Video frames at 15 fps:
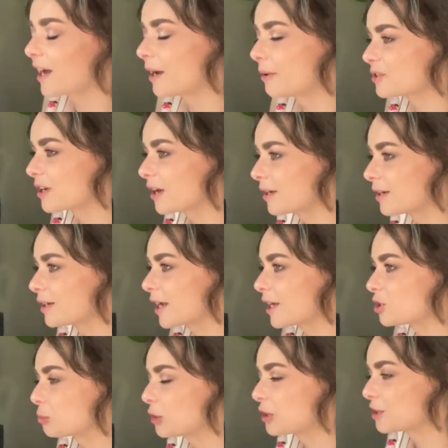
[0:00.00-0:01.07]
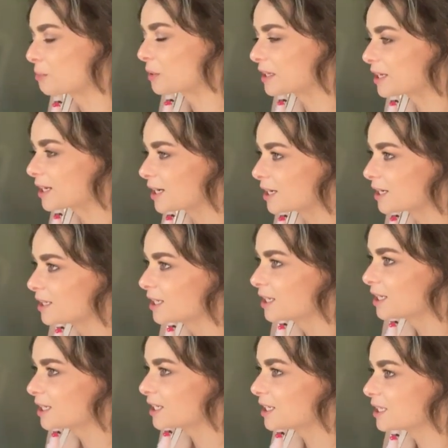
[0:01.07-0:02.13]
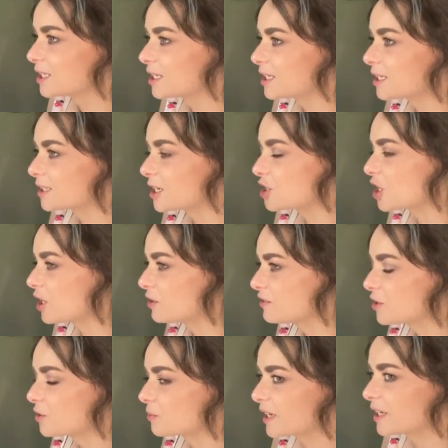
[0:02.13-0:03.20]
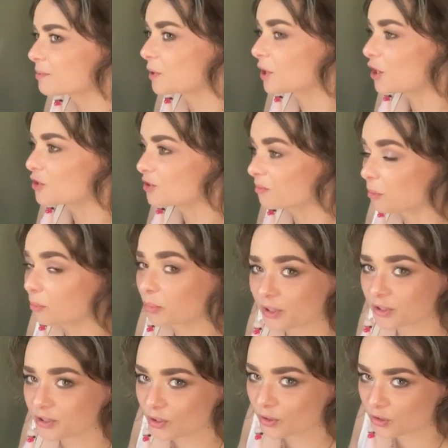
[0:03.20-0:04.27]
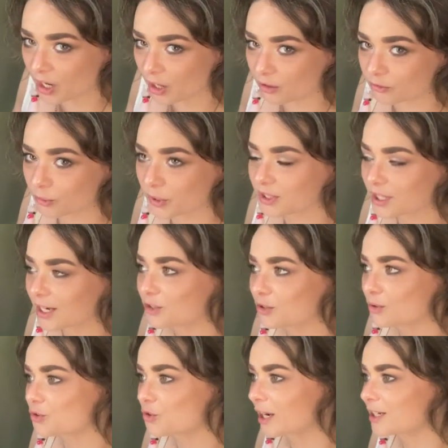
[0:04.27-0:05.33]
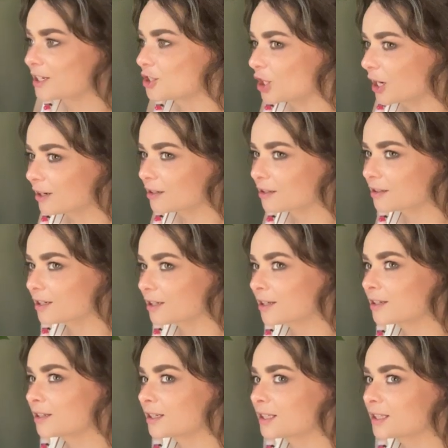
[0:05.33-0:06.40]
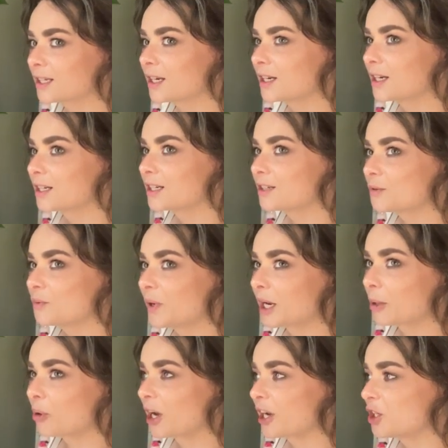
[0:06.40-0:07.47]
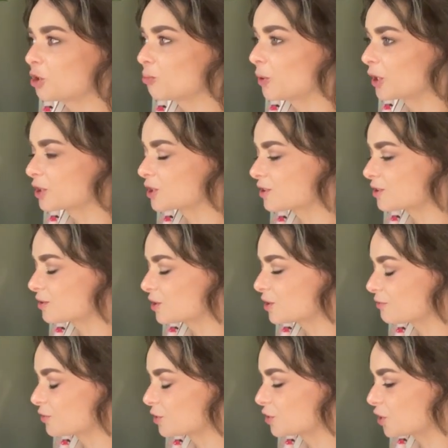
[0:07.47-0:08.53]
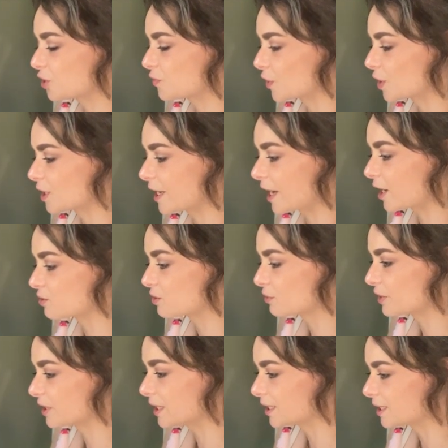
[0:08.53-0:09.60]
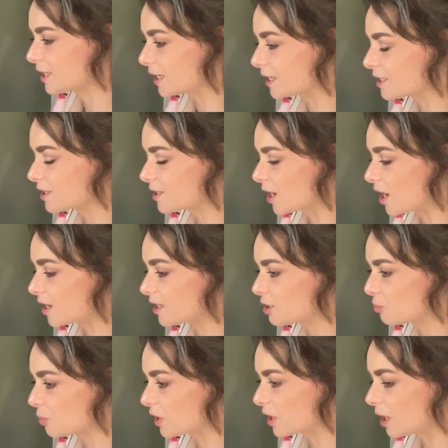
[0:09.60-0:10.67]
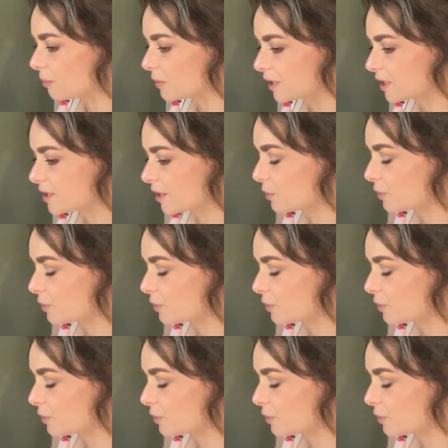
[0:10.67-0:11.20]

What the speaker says: Amazon and I had to put them on the shelf in Goodreads, but also my personal shelf because I do try to check. When I buy new books just for casual reading that it's not in the book club unless I